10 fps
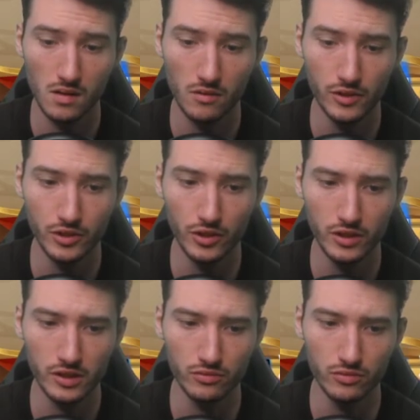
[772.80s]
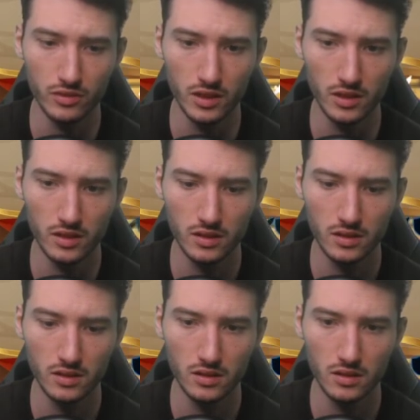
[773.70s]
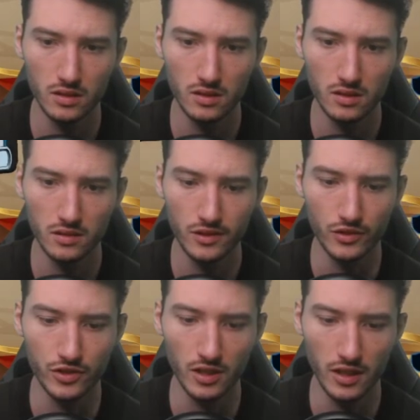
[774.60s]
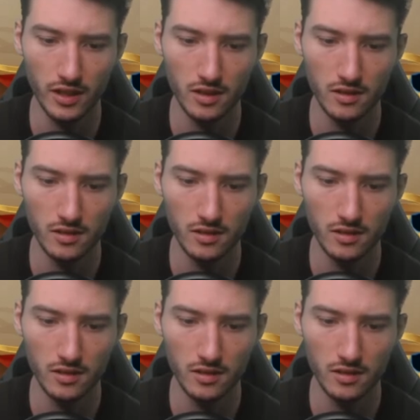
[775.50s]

Return Karuga. It's a good sign.